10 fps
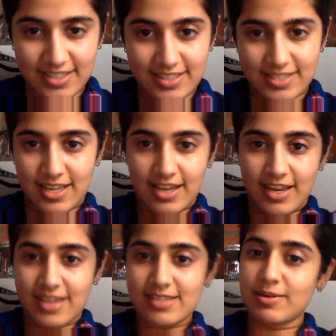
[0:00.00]
since I
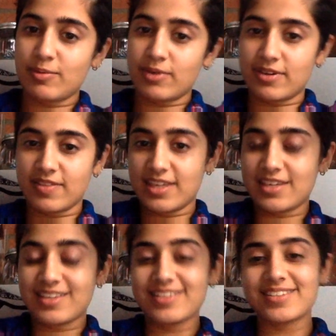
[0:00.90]
last made one of
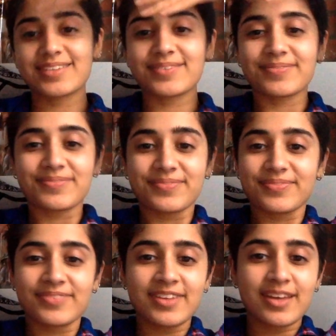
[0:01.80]
these.
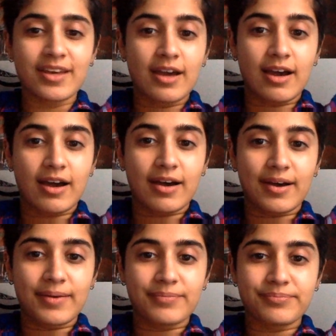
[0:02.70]

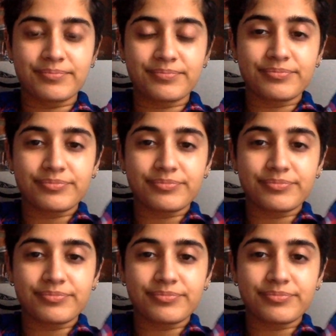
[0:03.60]
So